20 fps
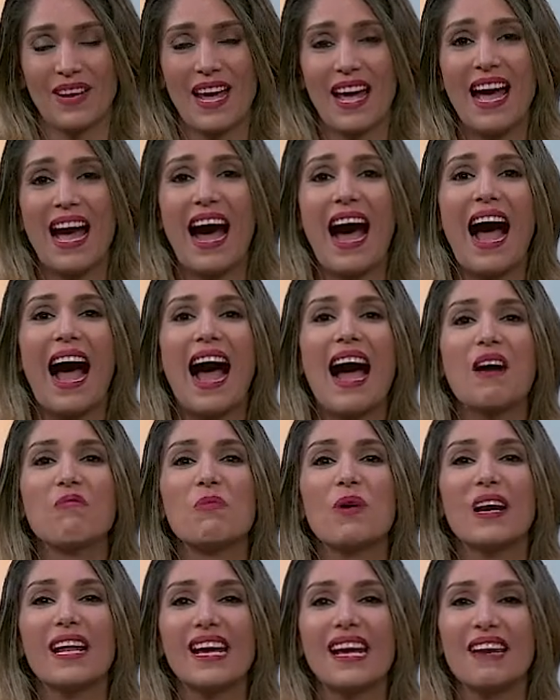I want
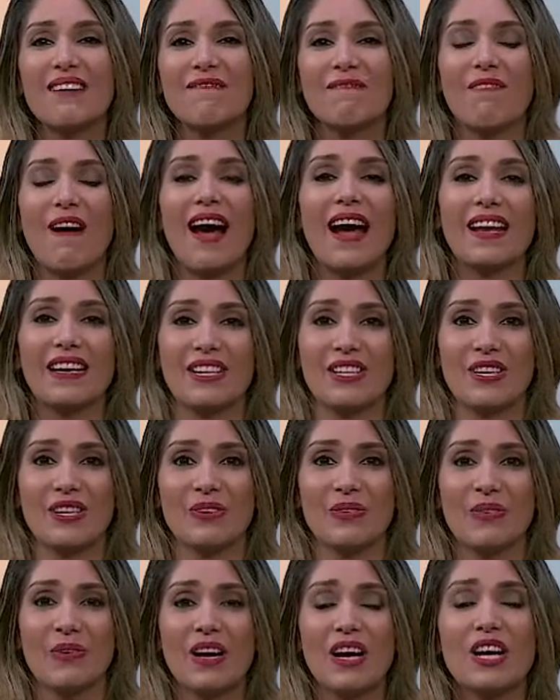to invite you
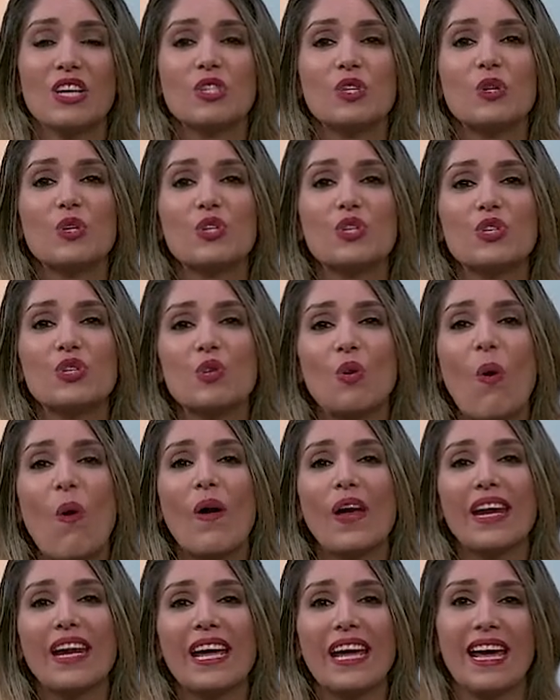to join
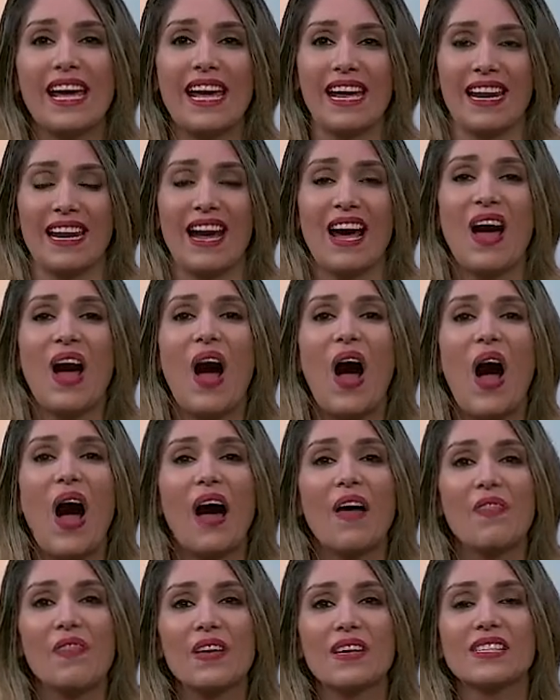in on
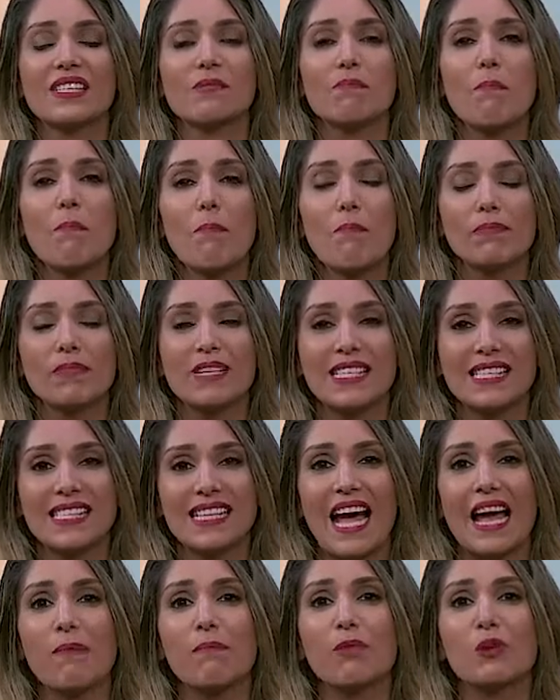this
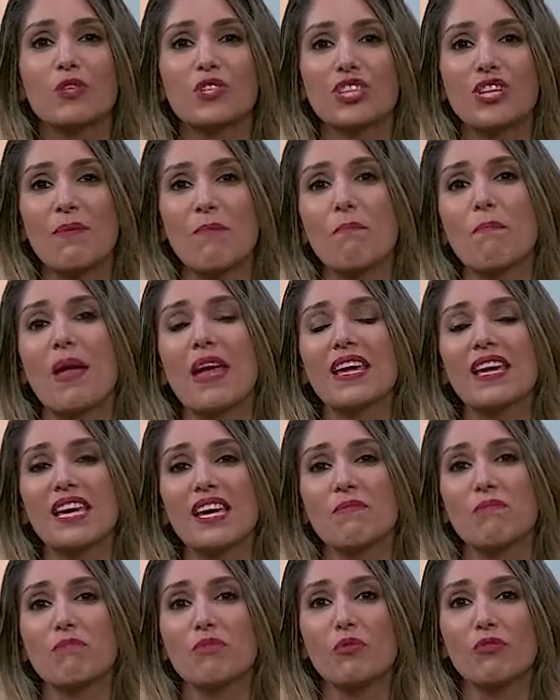discipleship making
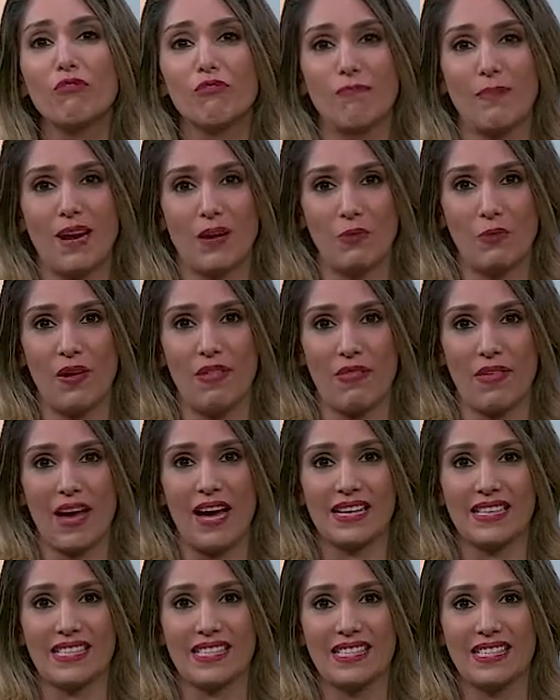movement with
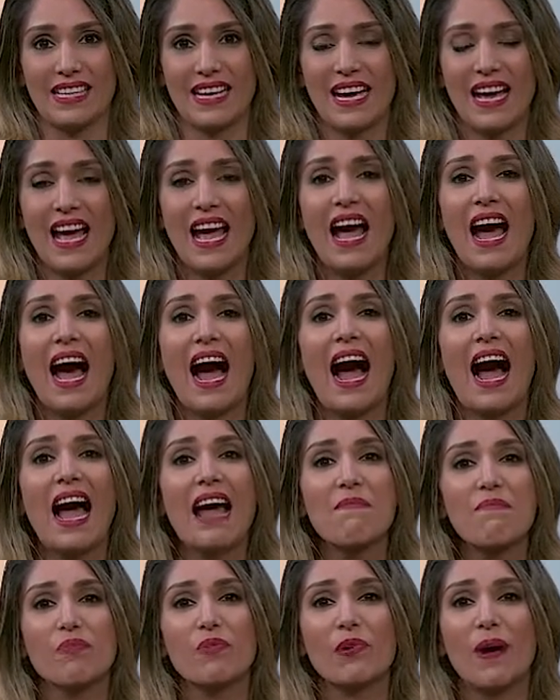us. I
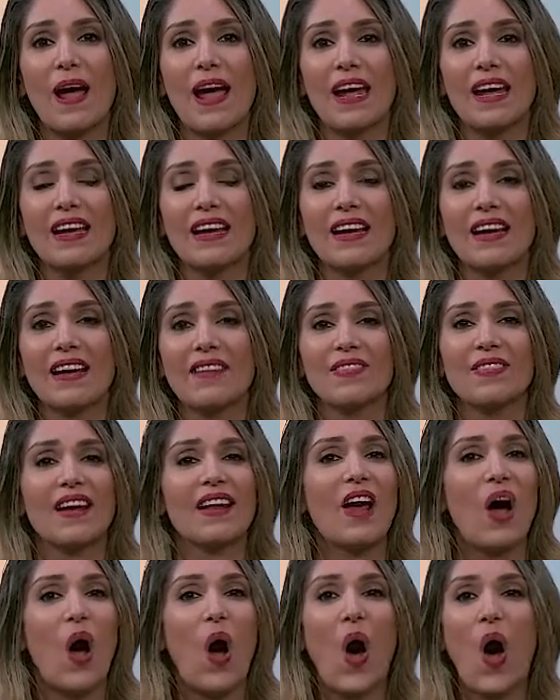pray that
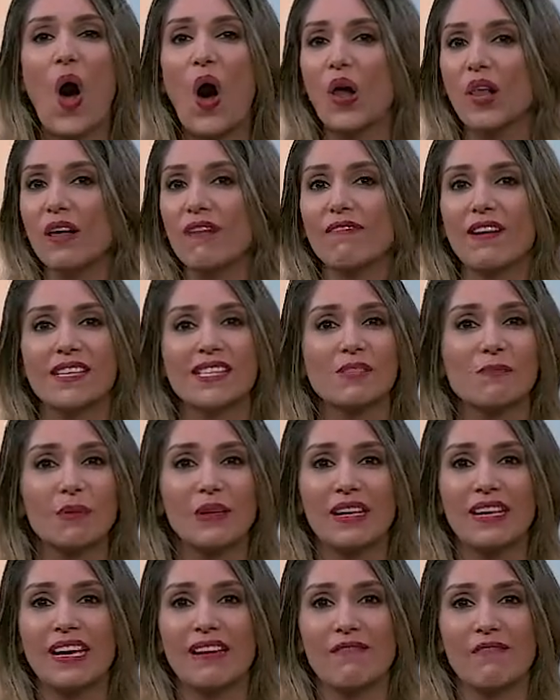all of us
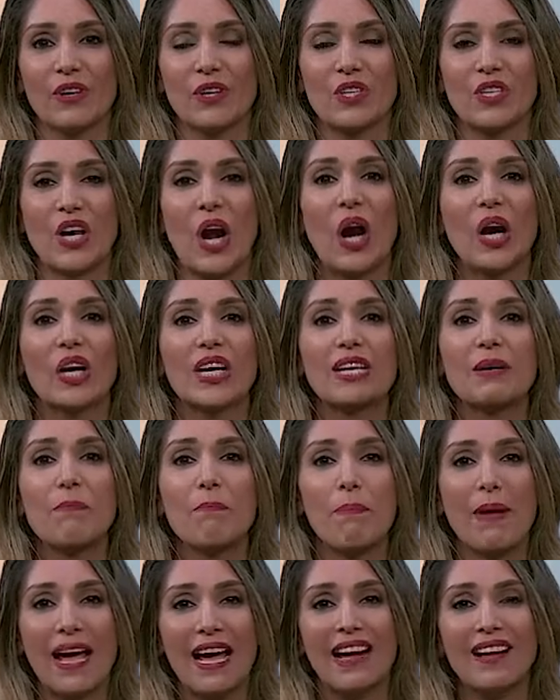believers are
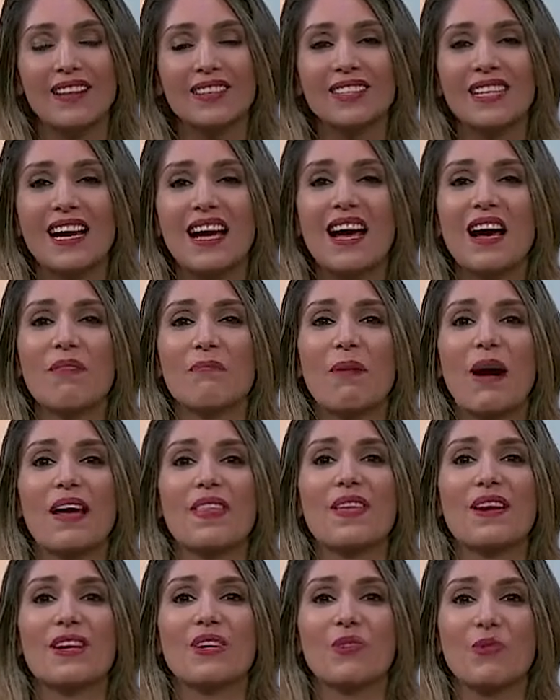compelled by the
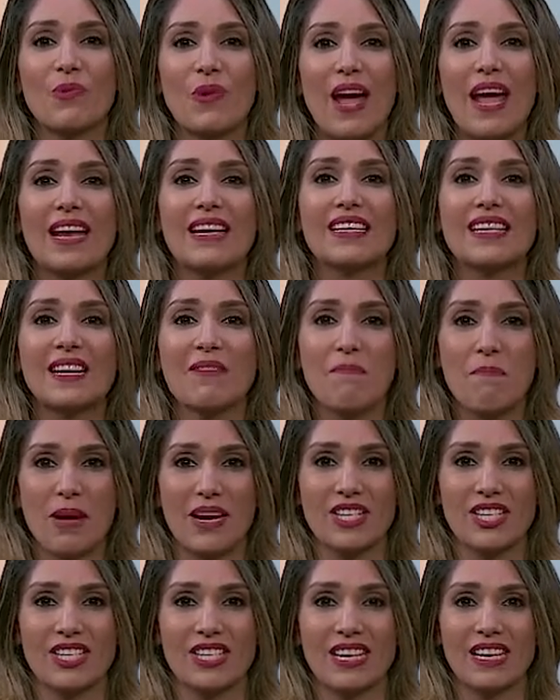Great
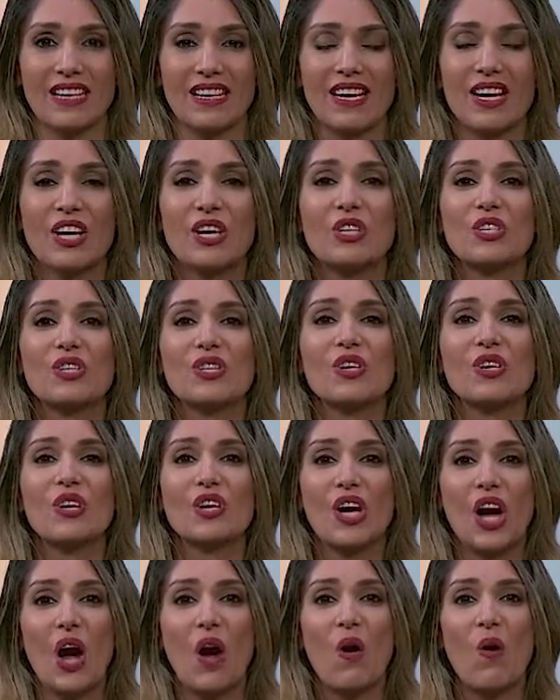Commission to
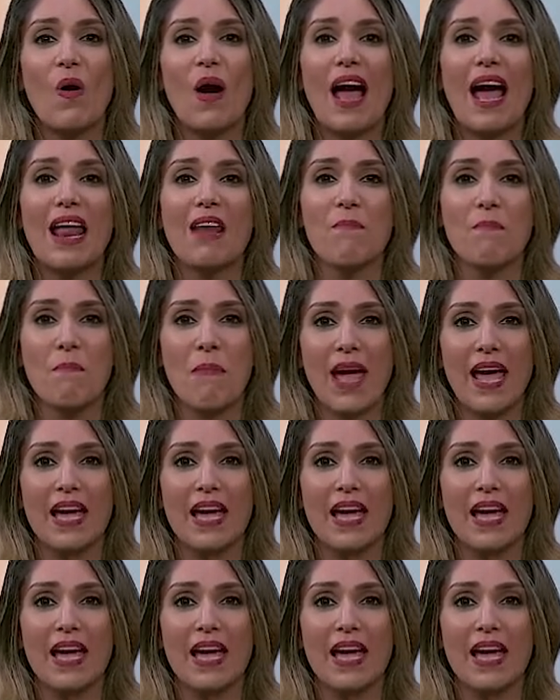go and make